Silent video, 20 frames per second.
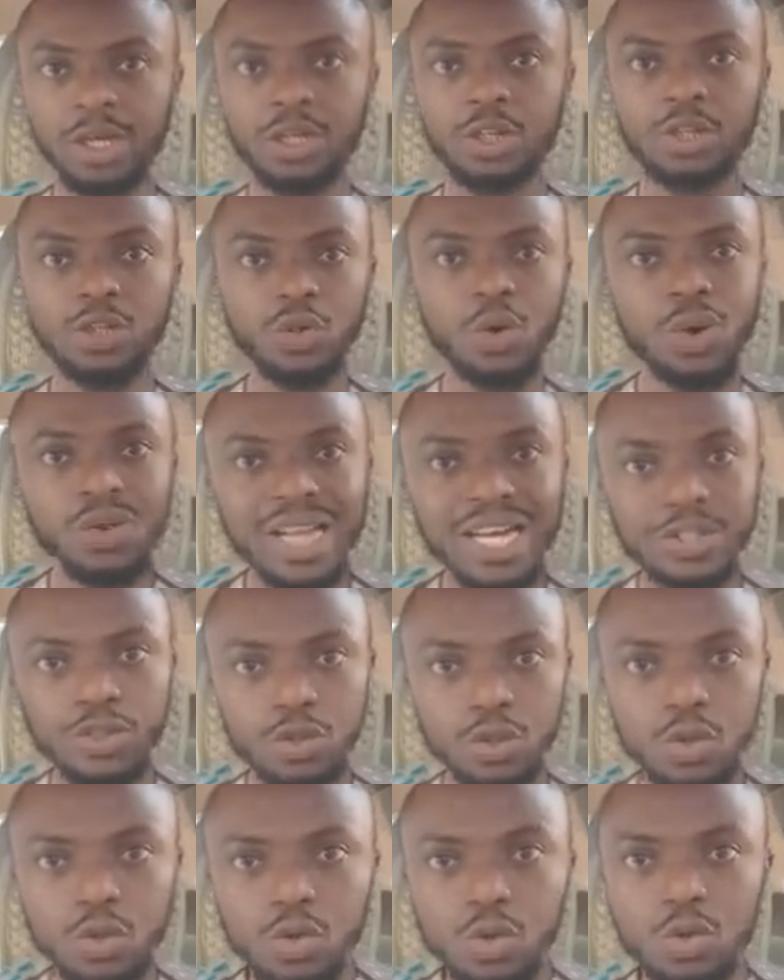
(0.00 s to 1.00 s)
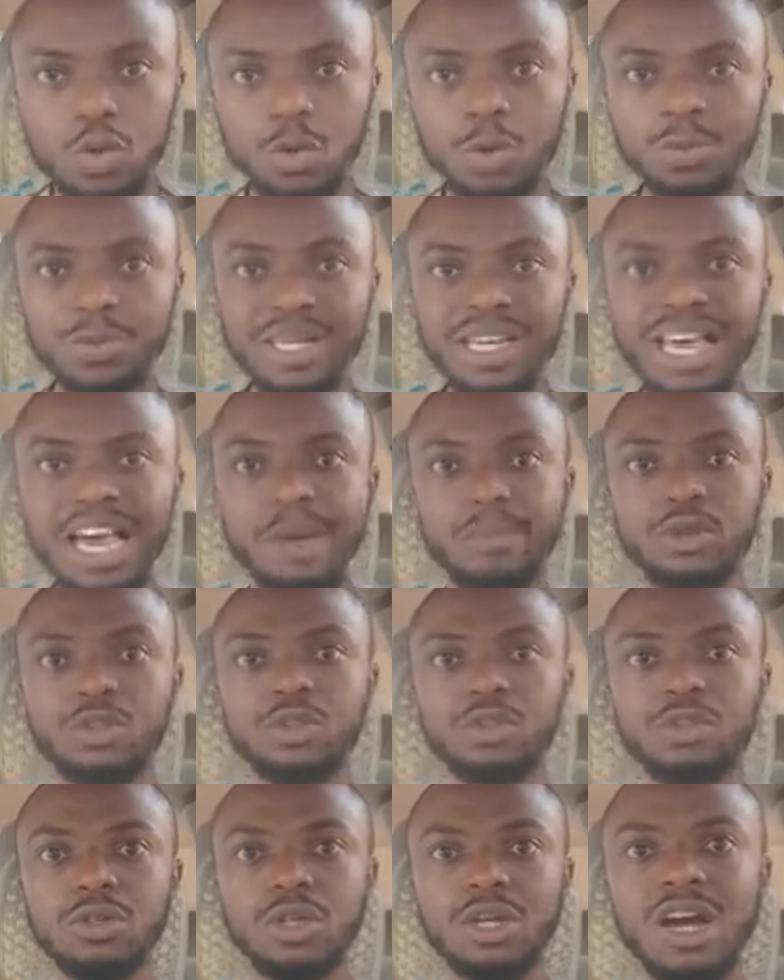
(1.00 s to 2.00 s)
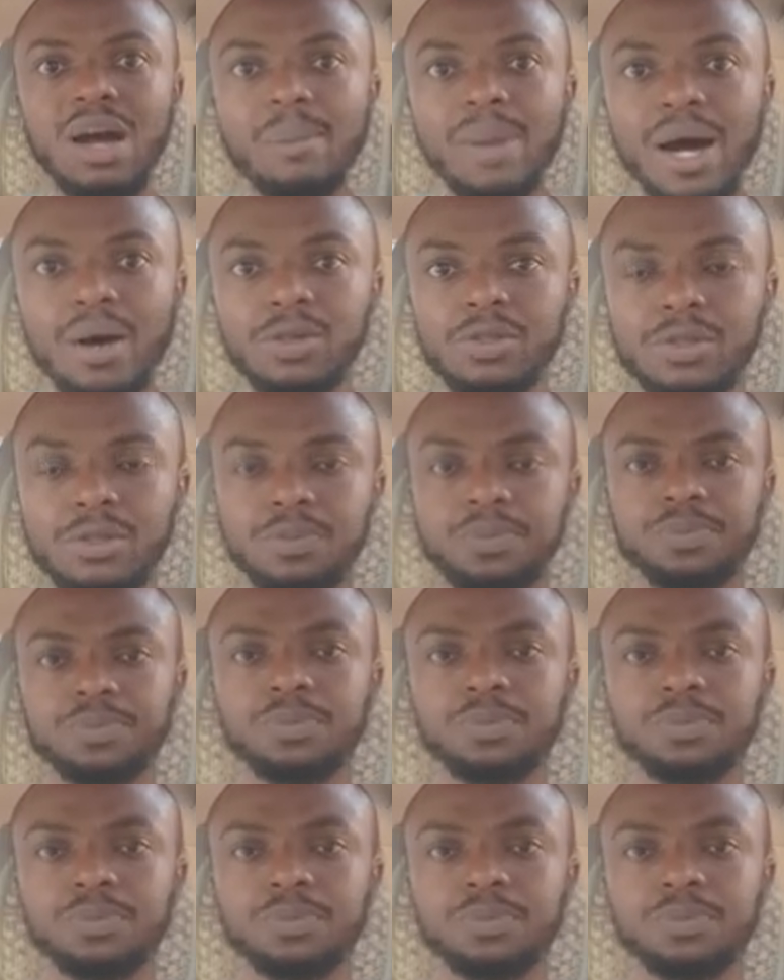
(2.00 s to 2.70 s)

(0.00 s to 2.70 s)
so that you will be able to come out